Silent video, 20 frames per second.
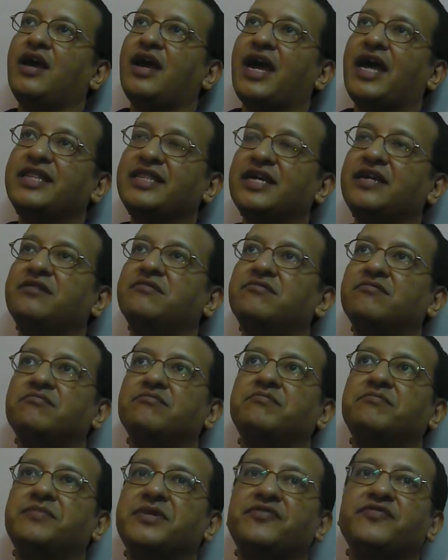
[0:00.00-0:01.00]
and then
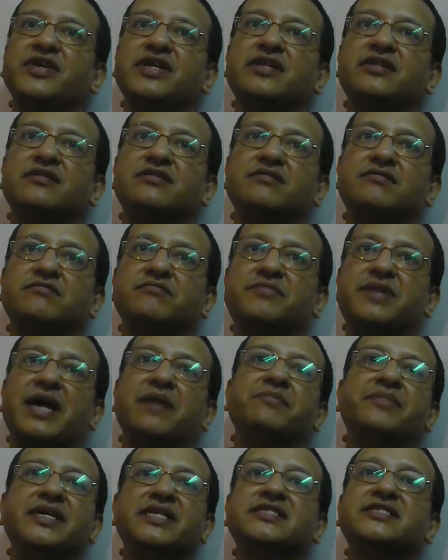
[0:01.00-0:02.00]
between
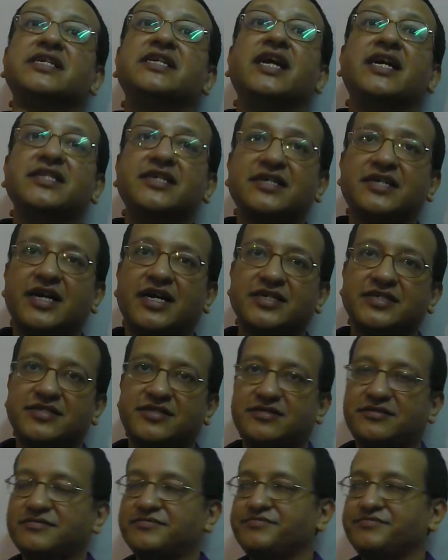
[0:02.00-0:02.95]
Brahmins and other castes.